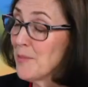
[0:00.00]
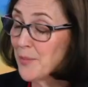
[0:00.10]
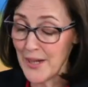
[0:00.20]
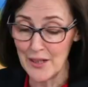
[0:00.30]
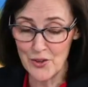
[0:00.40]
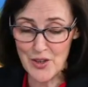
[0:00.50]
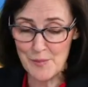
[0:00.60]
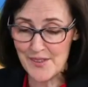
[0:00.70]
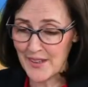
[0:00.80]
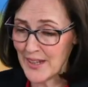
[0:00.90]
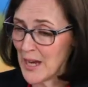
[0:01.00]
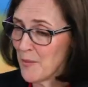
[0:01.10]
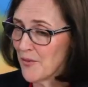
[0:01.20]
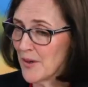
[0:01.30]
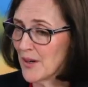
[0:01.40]
pilgrims
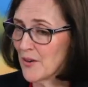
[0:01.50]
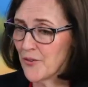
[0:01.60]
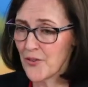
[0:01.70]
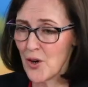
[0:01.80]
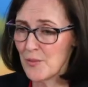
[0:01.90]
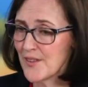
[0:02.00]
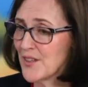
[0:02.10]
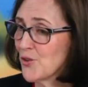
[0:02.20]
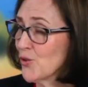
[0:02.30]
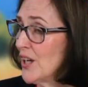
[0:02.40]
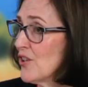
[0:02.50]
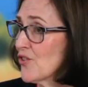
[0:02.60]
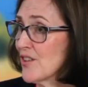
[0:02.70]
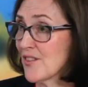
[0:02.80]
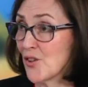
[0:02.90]
came uh, from
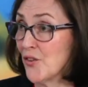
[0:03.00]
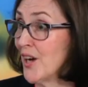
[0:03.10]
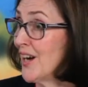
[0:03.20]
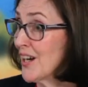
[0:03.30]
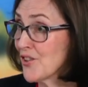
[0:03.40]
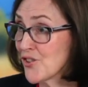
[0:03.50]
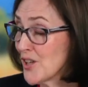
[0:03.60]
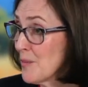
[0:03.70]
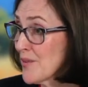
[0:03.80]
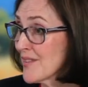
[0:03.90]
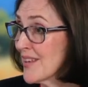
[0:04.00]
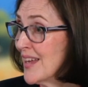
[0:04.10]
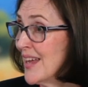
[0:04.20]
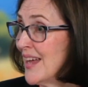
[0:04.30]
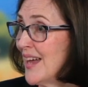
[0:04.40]
situations of hardships
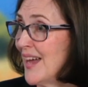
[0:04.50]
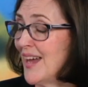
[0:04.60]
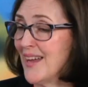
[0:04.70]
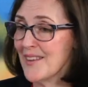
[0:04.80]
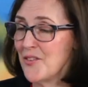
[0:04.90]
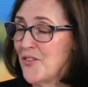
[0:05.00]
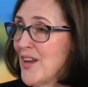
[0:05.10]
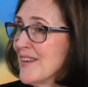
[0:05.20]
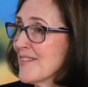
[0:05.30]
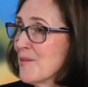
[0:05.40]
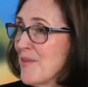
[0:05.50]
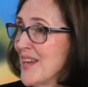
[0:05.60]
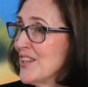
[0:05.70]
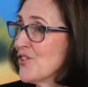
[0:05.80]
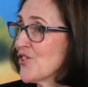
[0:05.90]
and faced
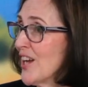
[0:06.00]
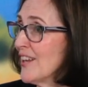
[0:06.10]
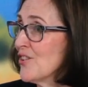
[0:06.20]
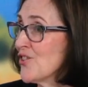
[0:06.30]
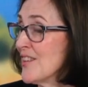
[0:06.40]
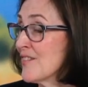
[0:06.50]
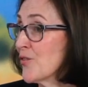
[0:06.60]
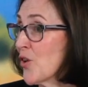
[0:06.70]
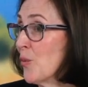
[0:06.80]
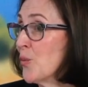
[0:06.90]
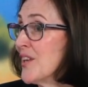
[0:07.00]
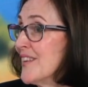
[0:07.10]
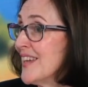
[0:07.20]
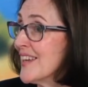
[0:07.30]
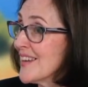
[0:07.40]
many challenges from
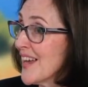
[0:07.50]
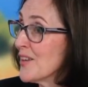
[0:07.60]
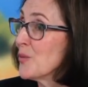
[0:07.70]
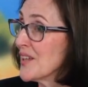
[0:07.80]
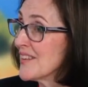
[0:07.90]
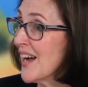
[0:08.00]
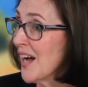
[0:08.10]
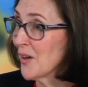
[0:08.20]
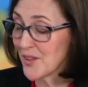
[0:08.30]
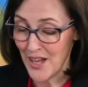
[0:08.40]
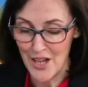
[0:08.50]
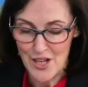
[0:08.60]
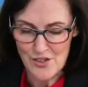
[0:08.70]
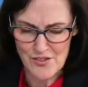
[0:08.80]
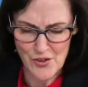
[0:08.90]
within and without.
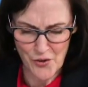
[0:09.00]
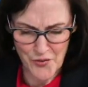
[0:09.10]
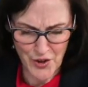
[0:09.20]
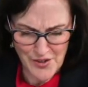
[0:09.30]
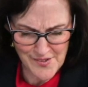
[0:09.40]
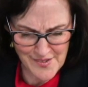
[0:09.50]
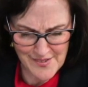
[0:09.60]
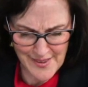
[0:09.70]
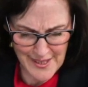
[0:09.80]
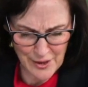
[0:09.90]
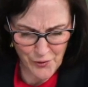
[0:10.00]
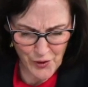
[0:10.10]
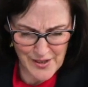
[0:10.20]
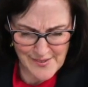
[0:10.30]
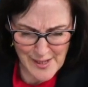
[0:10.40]
So, verses like,
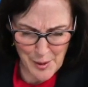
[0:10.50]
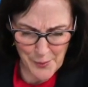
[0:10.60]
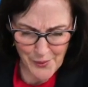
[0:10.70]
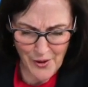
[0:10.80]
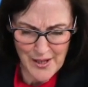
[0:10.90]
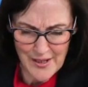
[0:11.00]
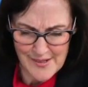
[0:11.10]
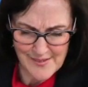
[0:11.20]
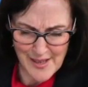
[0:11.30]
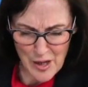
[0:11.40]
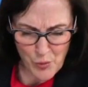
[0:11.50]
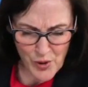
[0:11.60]
for example, Psalm